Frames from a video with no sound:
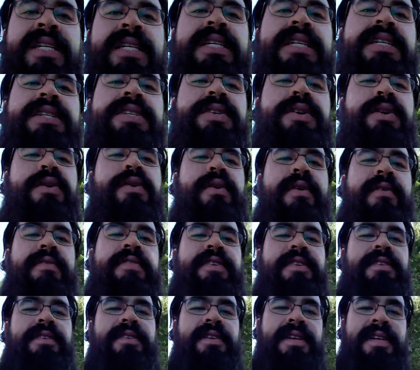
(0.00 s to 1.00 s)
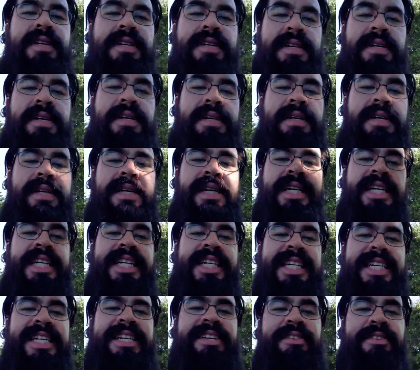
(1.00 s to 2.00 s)
So if your
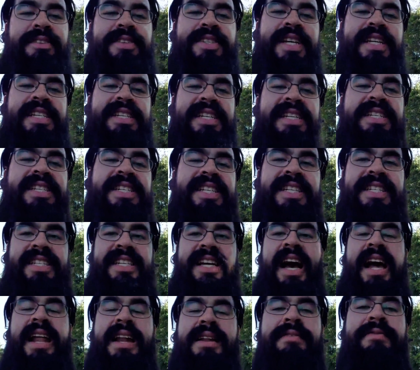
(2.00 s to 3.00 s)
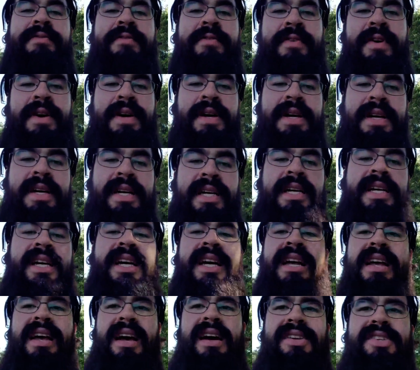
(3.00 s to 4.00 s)
sentence is kind of
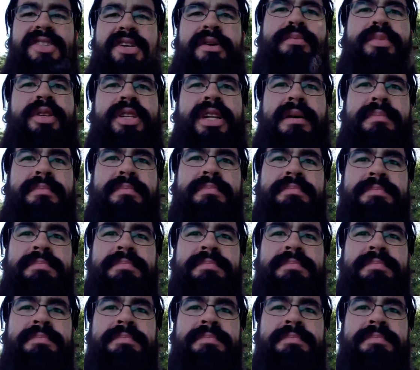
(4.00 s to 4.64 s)
jumbled up,